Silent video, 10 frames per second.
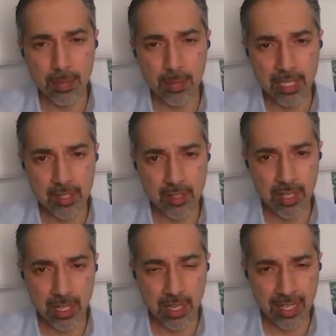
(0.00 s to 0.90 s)

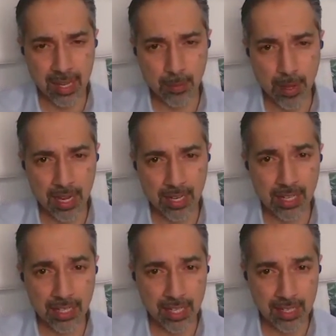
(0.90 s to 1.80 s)
military
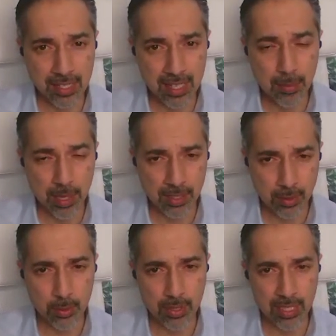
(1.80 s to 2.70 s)
campaign against Yemen,
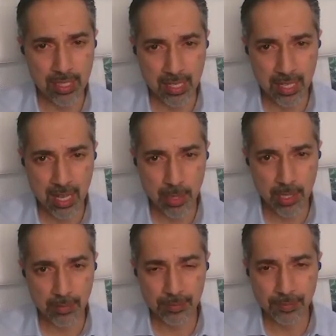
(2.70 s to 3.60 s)
the Houthis in Yemen.